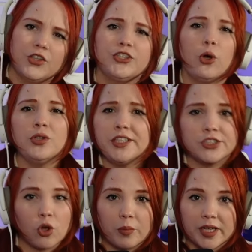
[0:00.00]
There's only
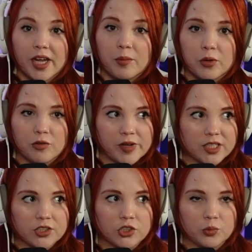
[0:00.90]
so many
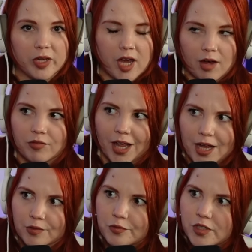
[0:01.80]
professors we have
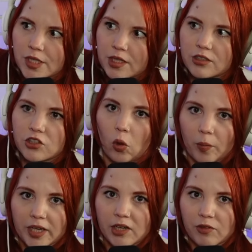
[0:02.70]
left. So
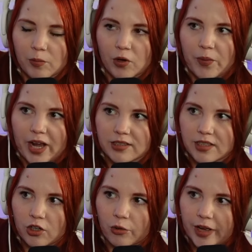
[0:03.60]
many of them are
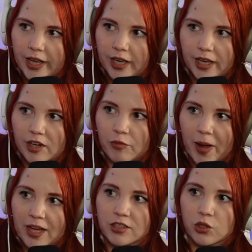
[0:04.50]
passing away and have
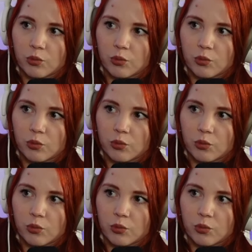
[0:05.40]
passed